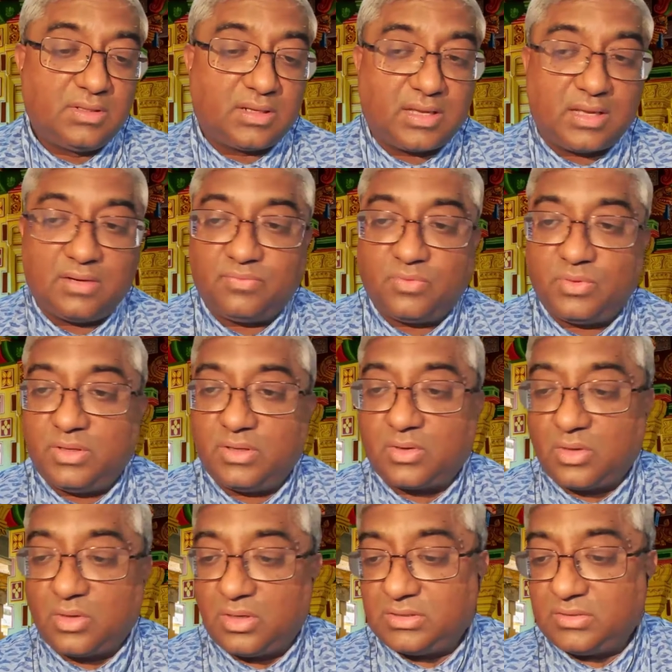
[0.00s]
the California
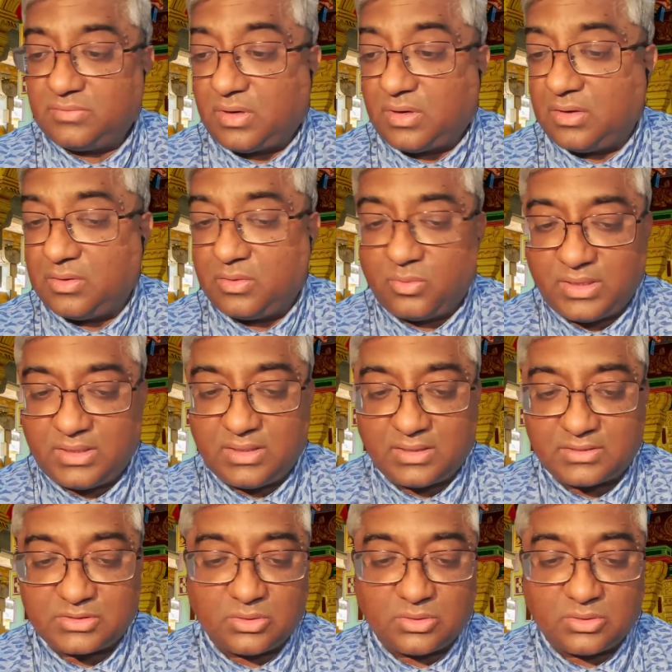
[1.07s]
College of Ayurveda.